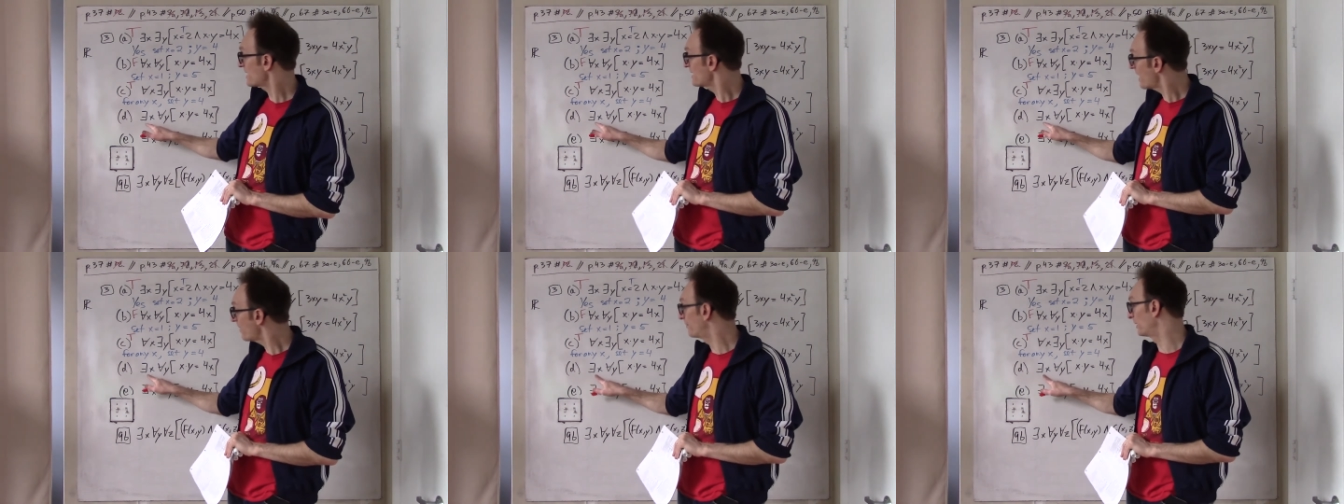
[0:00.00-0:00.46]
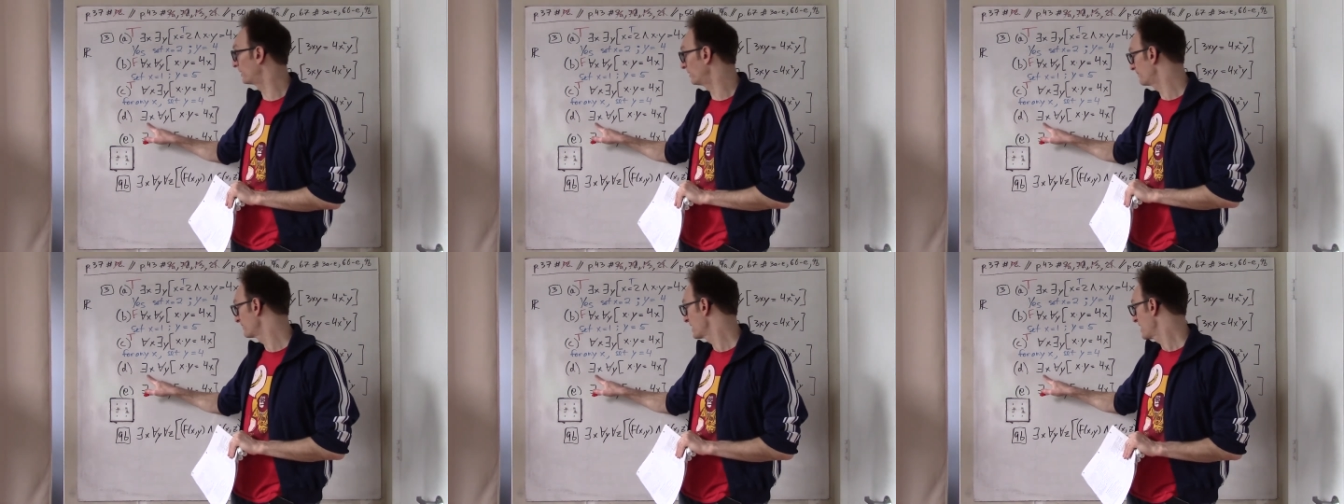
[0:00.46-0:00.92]
a
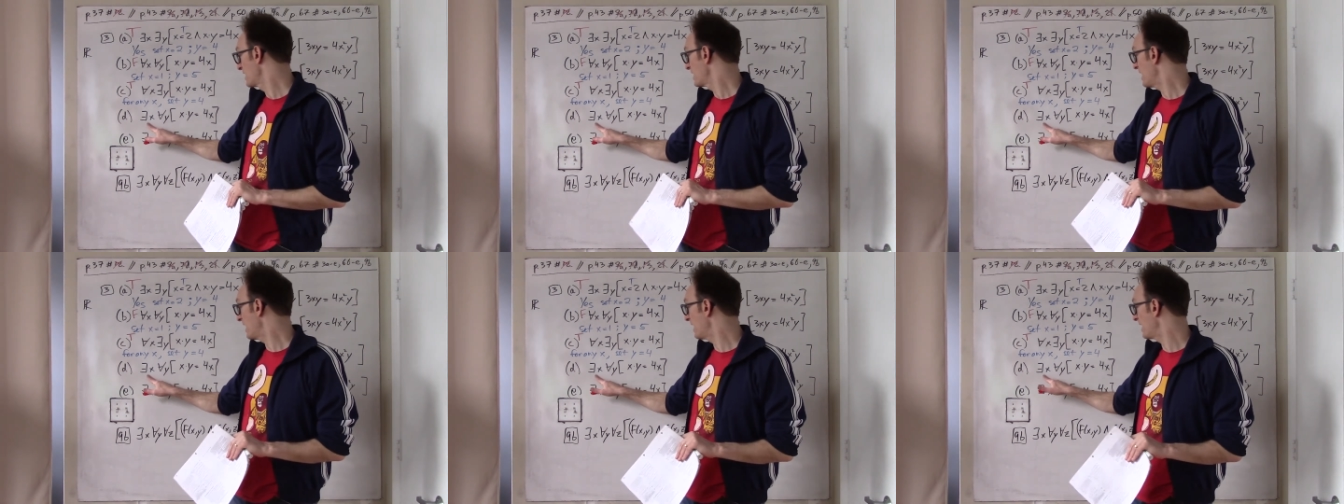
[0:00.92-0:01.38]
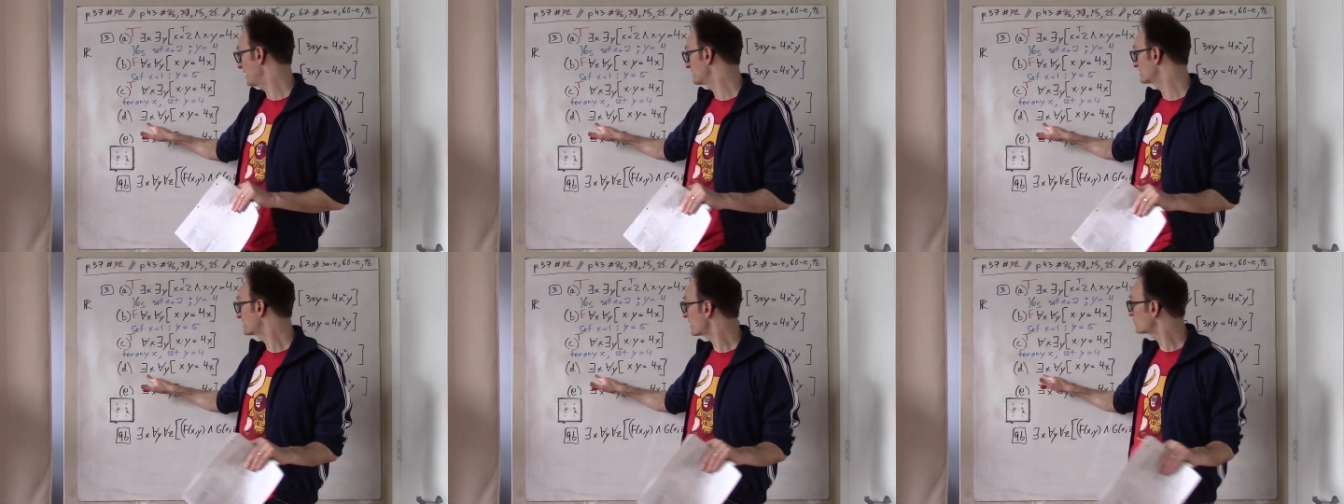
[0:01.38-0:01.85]
number uh,
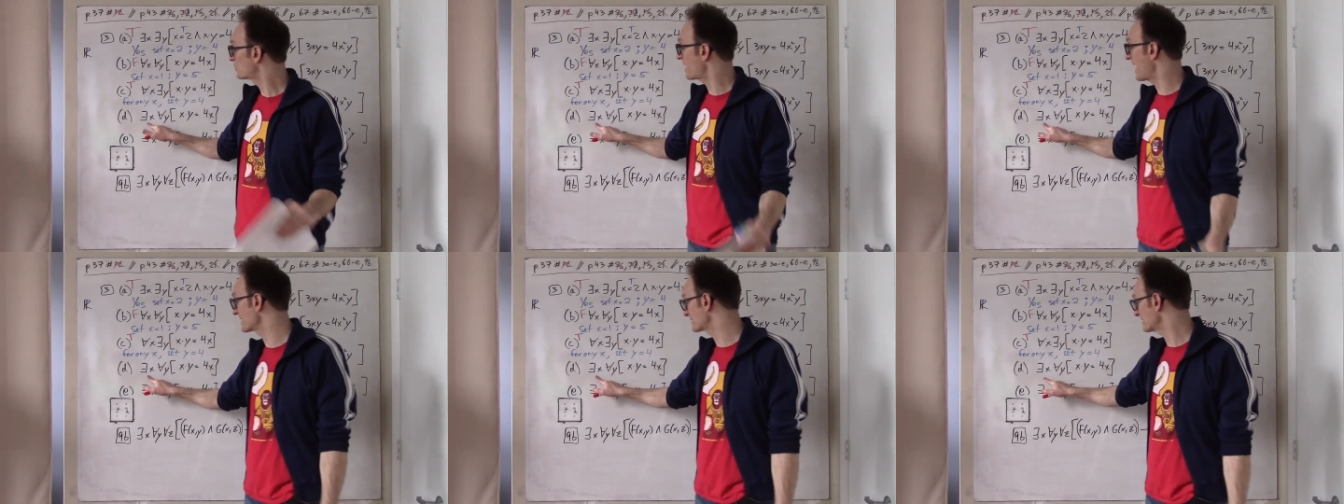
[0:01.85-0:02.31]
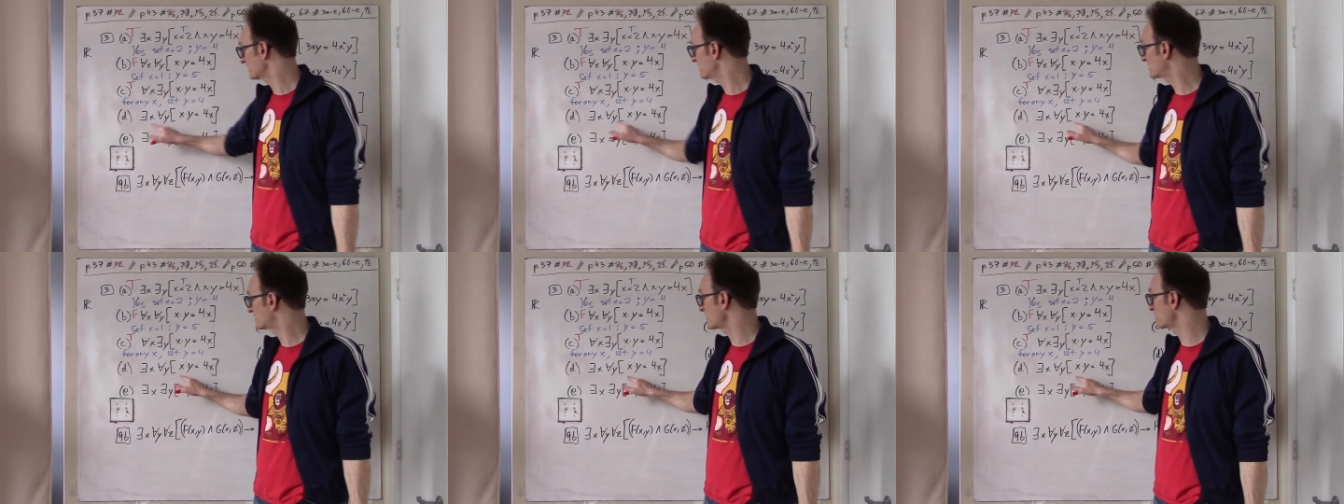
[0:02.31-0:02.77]
such that
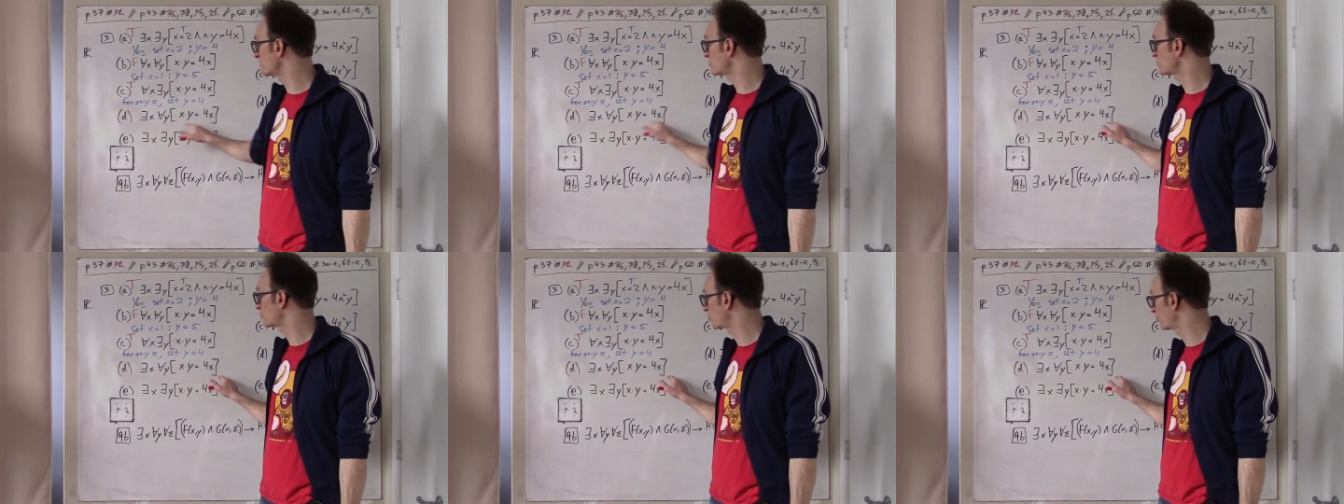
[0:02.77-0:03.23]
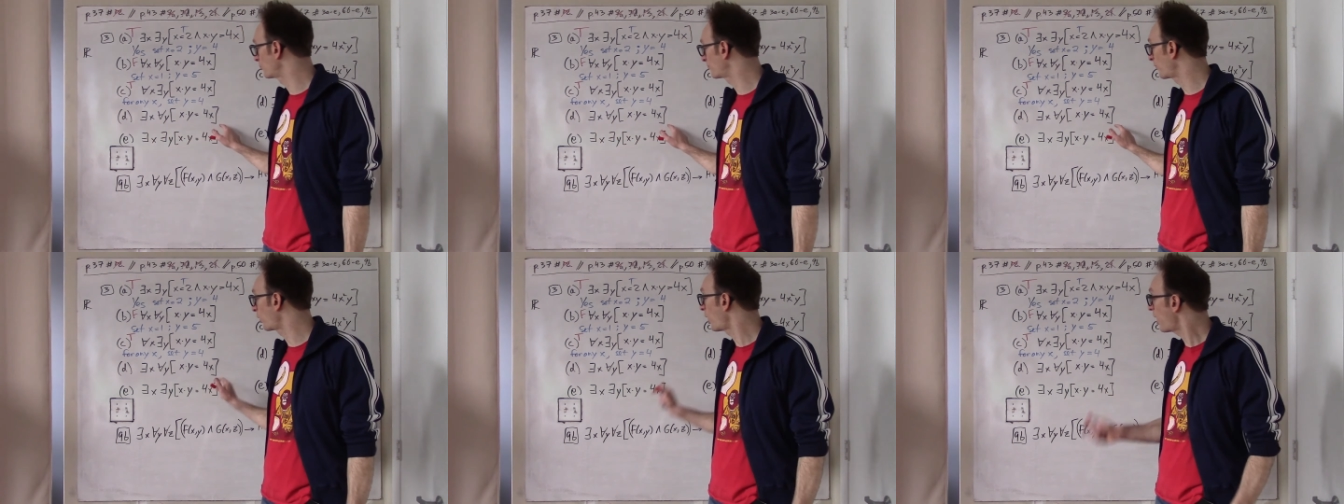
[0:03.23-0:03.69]
this sentence is true
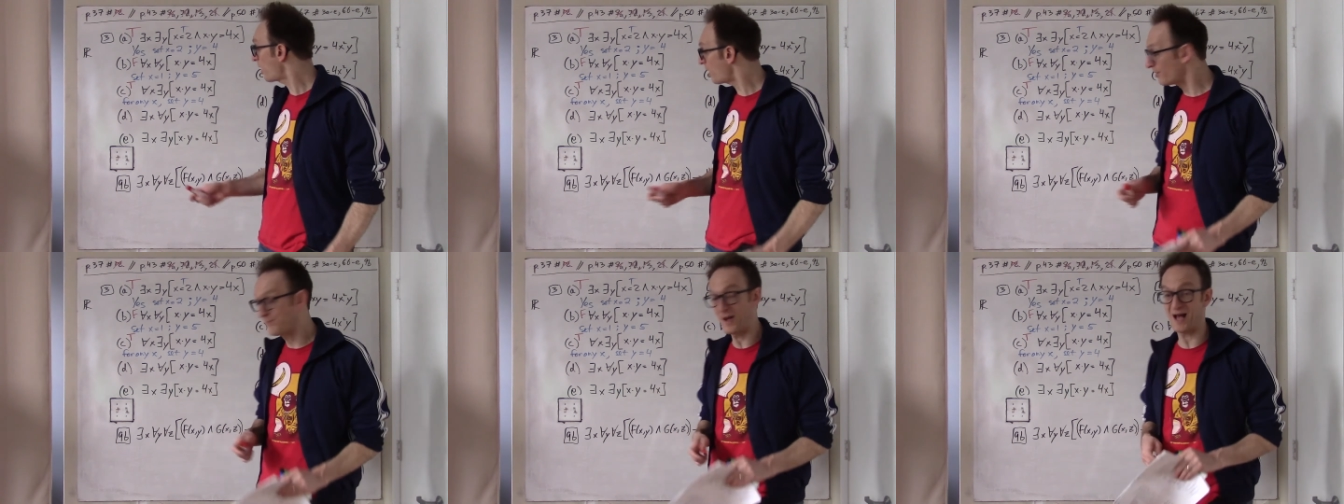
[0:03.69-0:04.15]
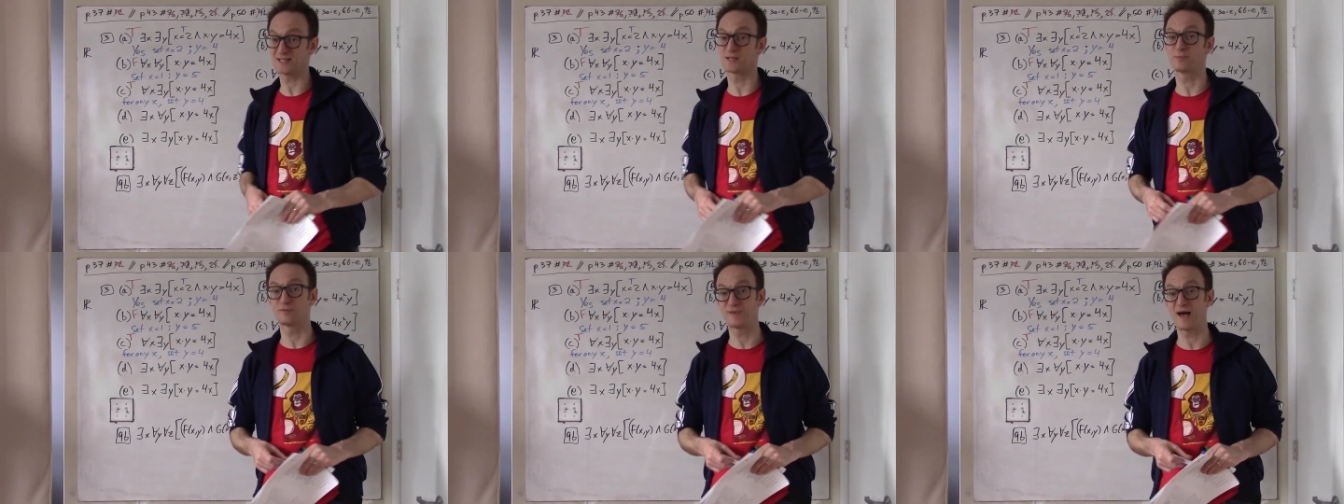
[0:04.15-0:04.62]
for all
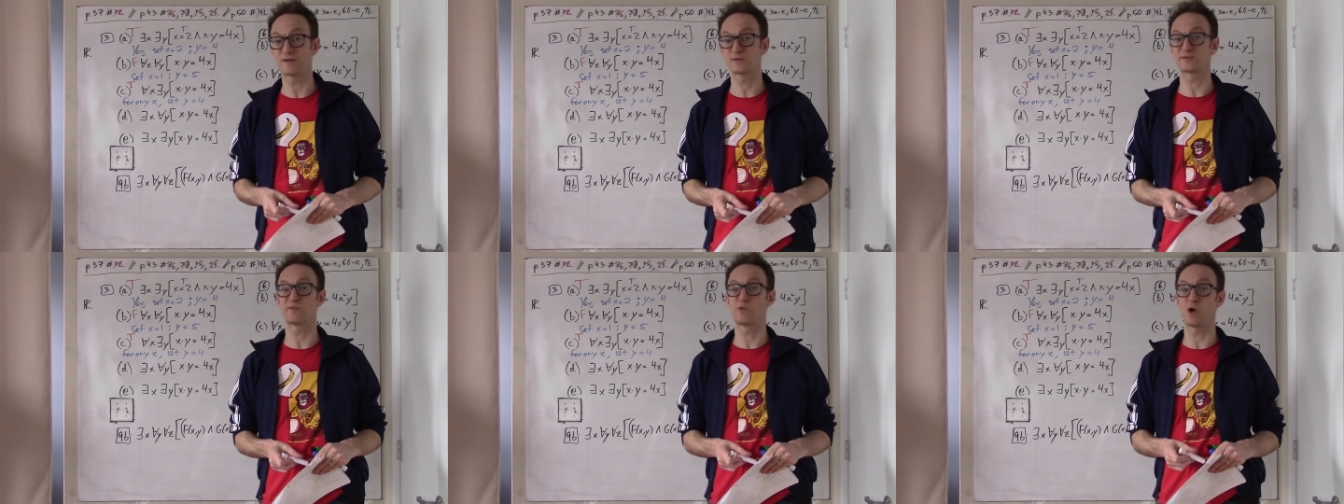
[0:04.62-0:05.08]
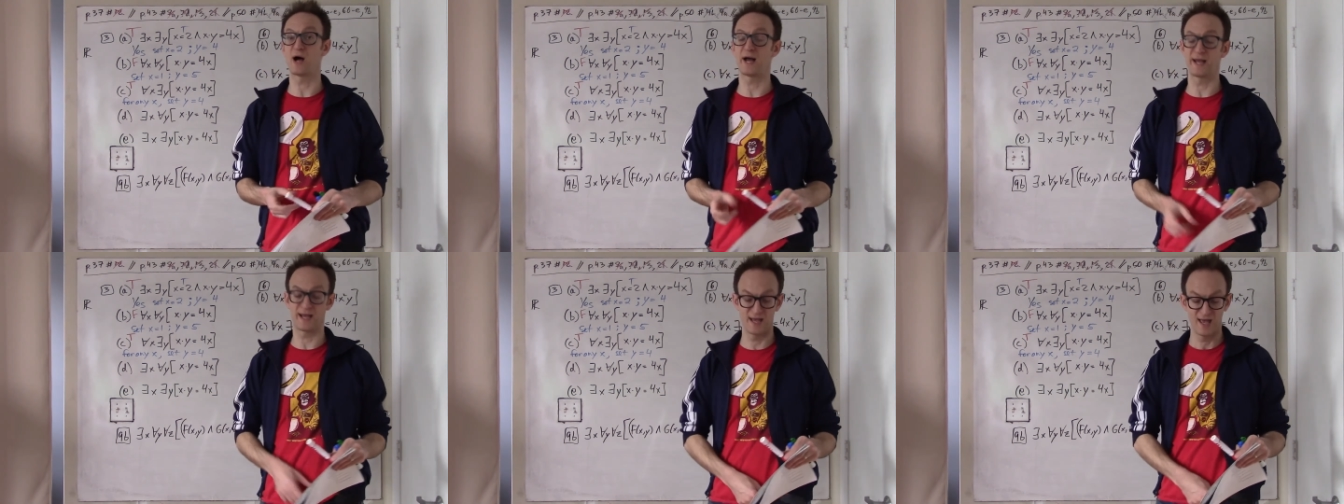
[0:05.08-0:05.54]
possible values of
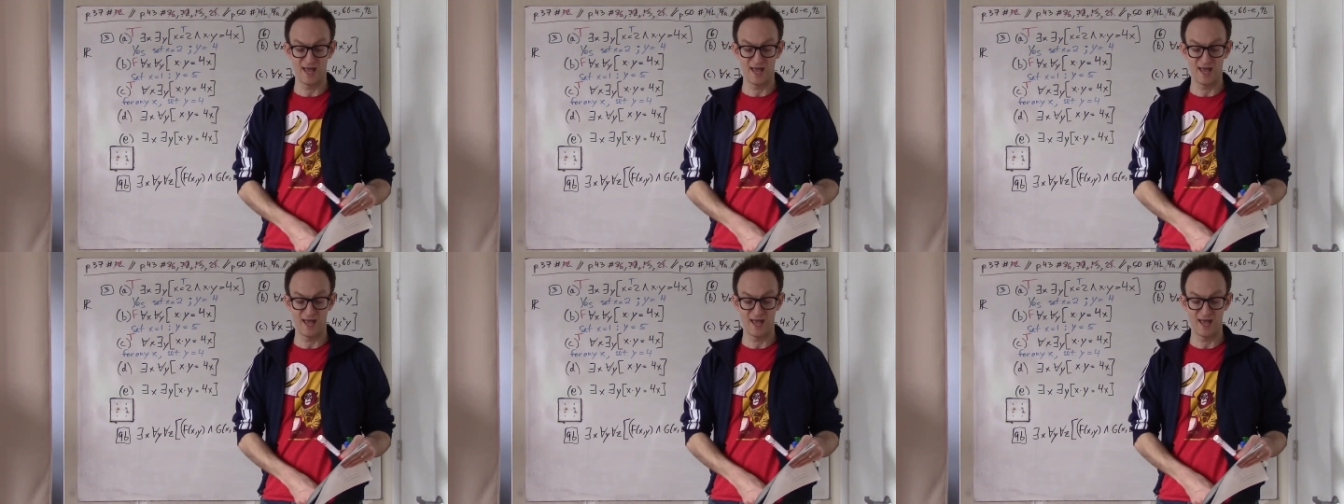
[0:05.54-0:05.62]
Y?